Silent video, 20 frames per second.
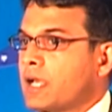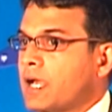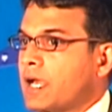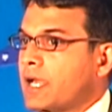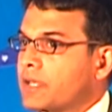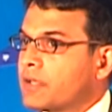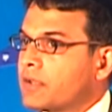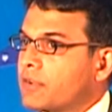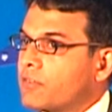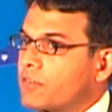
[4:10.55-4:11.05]

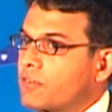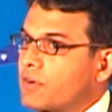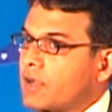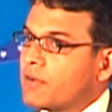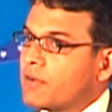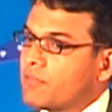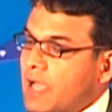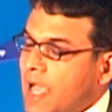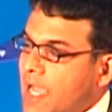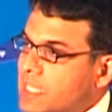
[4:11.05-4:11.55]
and
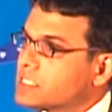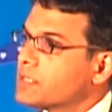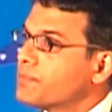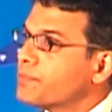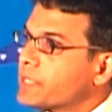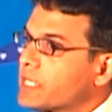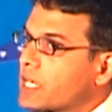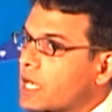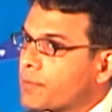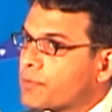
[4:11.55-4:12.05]
as a
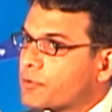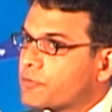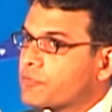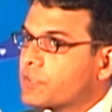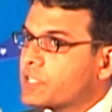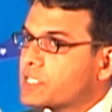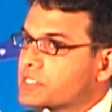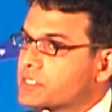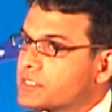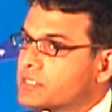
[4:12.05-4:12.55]
PR
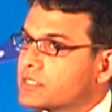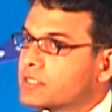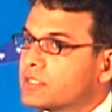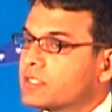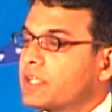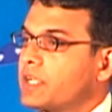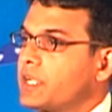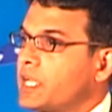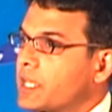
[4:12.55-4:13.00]
professional,